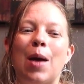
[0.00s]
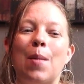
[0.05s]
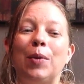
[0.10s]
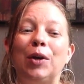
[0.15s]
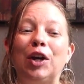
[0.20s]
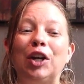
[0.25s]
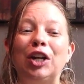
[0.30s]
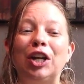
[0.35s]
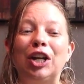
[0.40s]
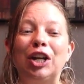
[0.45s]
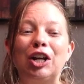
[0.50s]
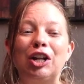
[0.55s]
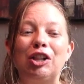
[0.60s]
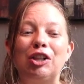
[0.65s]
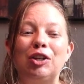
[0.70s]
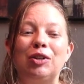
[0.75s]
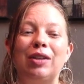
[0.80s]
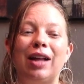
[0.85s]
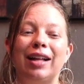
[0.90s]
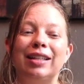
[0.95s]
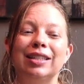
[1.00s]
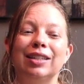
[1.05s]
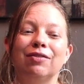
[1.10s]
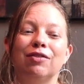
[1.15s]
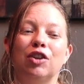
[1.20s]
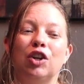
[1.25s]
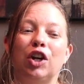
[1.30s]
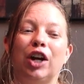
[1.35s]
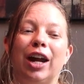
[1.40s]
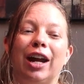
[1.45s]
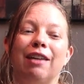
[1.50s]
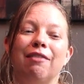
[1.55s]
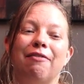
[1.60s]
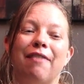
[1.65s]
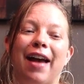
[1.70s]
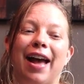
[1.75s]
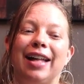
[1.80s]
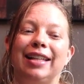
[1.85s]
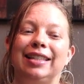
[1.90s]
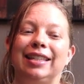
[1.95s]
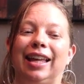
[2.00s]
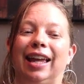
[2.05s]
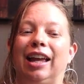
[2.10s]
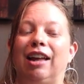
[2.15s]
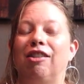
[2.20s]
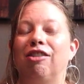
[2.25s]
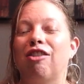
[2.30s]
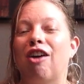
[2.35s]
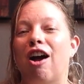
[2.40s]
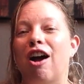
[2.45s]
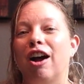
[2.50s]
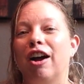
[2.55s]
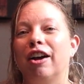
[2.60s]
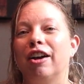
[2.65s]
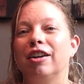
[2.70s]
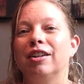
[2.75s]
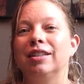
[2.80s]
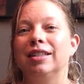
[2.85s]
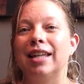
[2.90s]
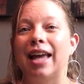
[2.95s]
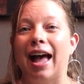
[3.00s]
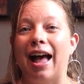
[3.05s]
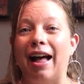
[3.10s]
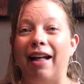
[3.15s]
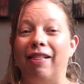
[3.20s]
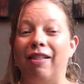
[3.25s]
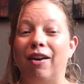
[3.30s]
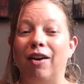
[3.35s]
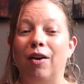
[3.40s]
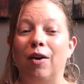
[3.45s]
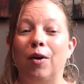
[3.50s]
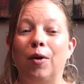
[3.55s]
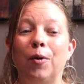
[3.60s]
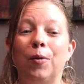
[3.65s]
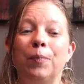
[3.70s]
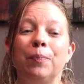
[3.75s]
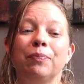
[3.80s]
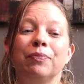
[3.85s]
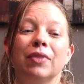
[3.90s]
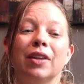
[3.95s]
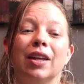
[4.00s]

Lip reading: But you're going to include lots of great fats like lard, tallow,